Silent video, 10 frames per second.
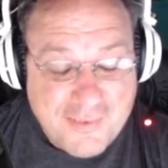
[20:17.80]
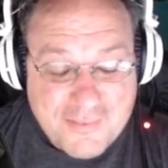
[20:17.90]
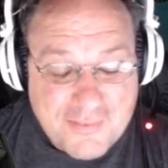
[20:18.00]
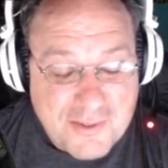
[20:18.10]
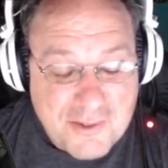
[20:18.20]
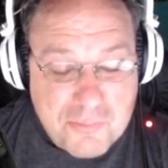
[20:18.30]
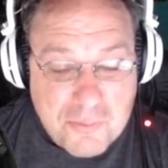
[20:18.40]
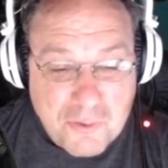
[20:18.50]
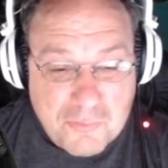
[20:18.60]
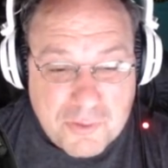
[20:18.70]
you guys
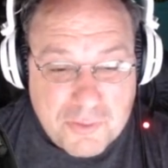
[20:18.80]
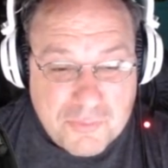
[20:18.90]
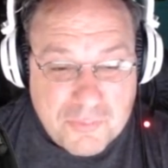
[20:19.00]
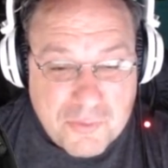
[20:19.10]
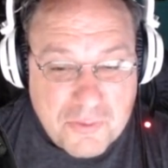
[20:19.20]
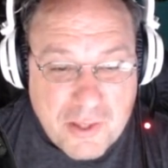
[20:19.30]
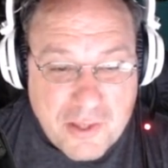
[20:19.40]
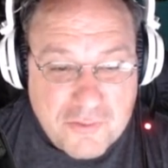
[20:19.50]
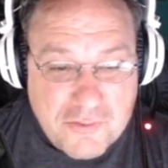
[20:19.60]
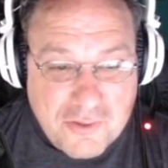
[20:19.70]
burned me with
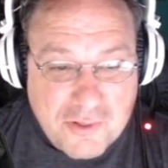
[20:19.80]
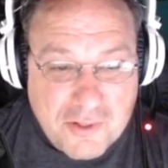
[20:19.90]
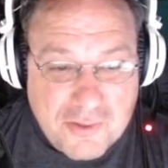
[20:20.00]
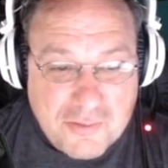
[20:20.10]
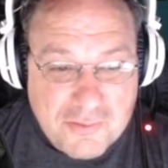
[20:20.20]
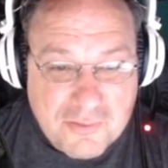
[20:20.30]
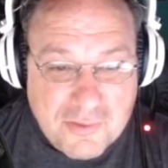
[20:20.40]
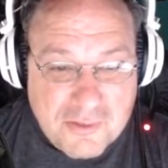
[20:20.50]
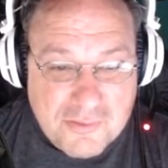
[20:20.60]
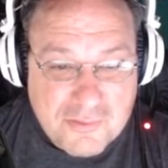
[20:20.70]
Last Jedi.
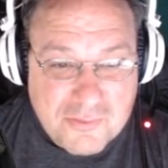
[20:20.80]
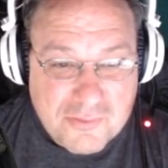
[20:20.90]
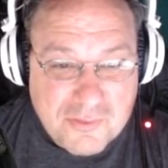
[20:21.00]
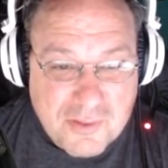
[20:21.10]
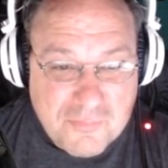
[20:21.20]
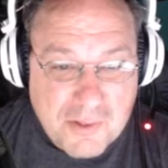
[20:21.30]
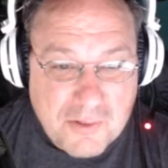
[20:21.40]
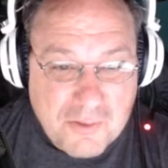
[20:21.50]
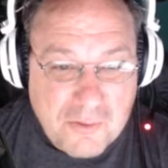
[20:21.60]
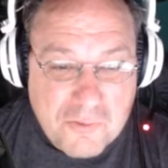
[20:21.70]
I just. I'm not
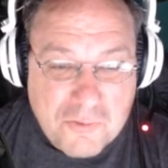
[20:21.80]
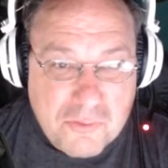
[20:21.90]
gonna go see